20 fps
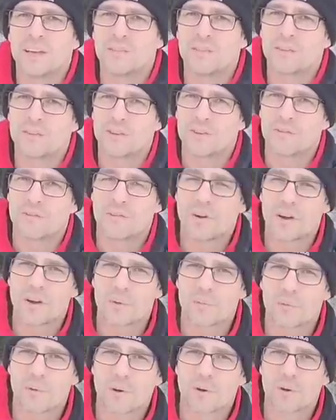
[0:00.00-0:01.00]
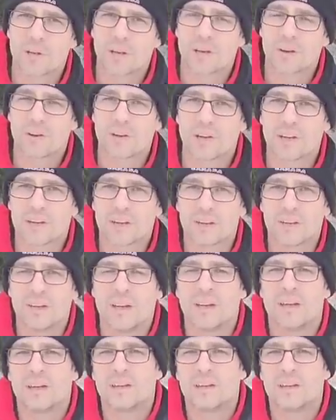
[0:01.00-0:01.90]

if you're in a fire prone area,